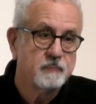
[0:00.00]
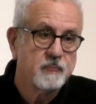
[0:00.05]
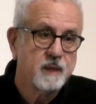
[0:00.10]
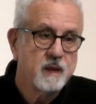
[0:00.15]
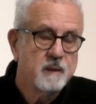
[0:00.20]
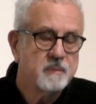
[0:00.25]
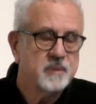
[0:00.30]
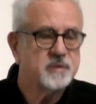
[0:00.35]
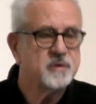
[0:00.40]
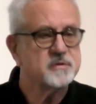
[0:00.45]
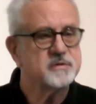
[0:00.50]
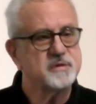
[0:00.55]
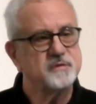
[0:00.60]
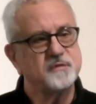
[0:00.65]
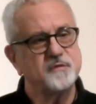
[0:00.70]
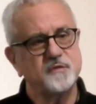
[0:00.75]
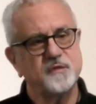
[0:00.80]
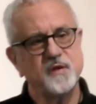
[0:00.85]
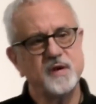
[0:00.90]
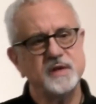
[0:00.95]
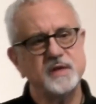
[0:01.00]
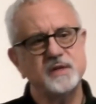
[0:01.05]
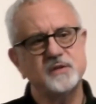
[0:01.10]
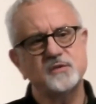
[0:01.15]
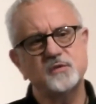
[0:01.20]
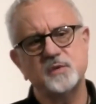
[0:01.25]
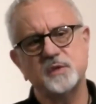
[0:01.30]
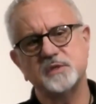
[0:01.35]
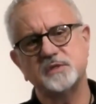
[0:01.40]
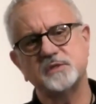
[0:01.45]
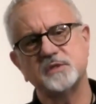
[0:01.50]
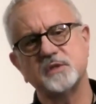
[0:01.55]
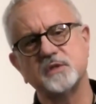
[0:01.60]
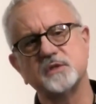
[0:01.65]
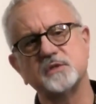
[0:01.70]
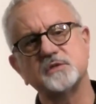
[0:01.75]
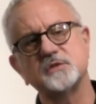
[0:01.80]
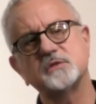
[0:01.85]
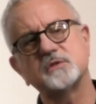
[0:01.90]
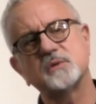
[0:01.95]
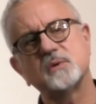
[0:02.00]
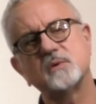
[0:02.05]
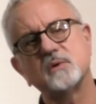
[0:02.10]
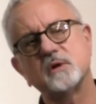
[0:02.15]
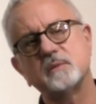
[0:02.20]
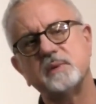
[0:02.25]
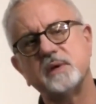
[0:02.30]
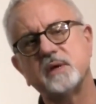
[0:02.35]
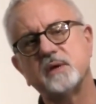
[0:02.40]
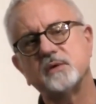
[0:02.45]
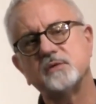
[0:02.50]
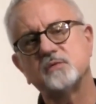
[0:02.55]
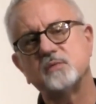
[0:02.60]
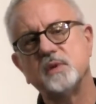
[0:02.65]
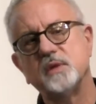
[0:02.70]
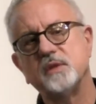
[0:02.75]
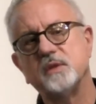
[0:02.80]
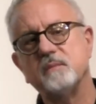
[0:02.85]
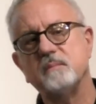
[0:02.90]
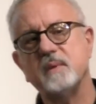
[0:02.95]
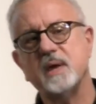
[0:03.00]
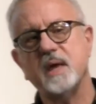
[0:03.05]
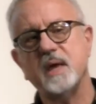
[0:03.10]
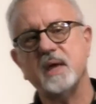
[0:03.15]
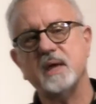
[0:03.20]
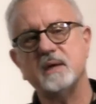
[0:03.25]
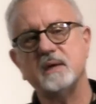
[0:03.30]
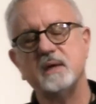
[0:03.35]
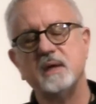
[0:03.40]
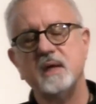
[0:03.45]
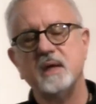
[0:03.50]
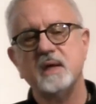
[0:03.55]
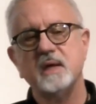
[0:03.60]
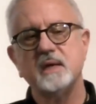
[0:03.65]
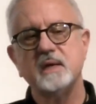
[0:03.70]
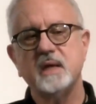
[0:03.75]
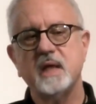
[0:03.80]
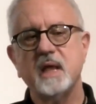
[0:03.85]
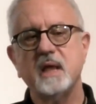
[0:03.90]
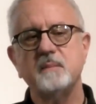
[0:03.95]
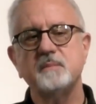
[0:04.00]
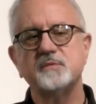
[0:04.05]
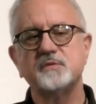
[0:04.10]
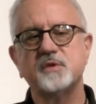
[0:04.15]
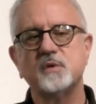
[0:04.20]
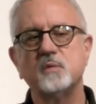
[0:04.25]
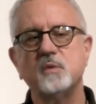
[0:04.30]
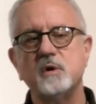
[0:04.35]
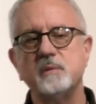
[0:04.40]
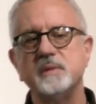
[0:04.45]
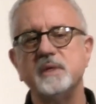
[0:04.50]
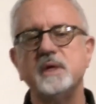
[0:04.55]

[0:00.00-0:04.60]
But there's a funny twist to the story because when the man names the woman,